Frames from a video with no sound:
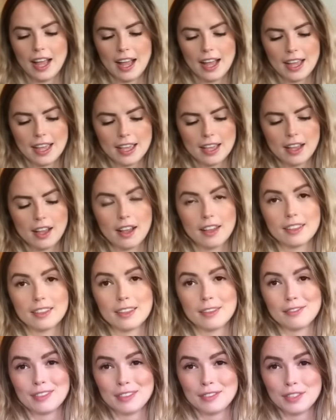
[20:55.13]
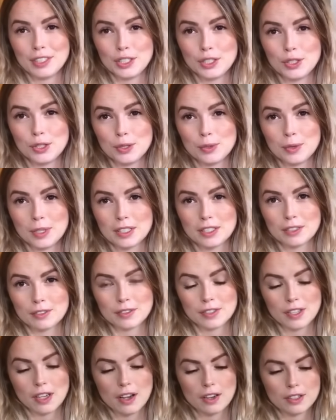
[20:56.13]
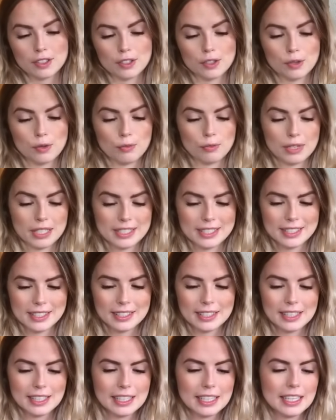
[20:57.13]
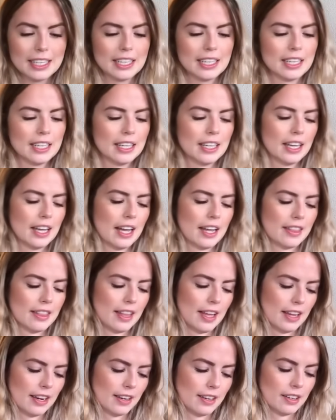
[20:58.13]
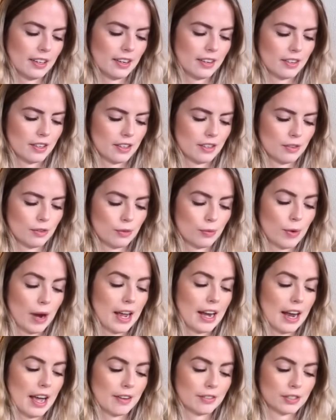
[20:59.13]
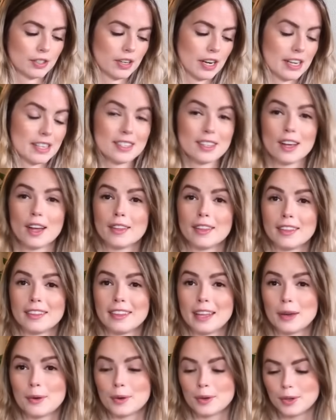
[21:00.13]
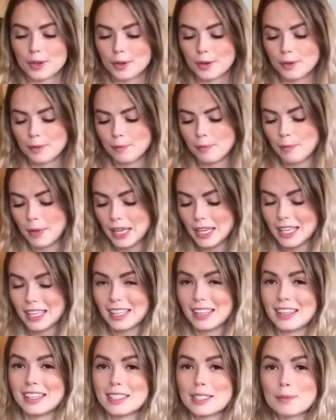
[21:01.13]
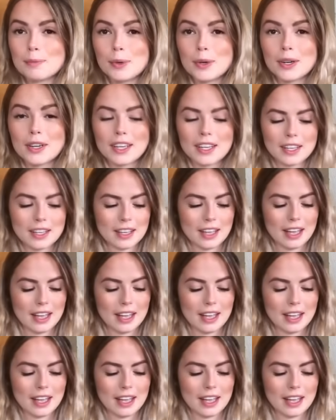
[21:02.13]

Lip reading: I got the 52 weeks of socks recently, and then right after I saw that they were making this book,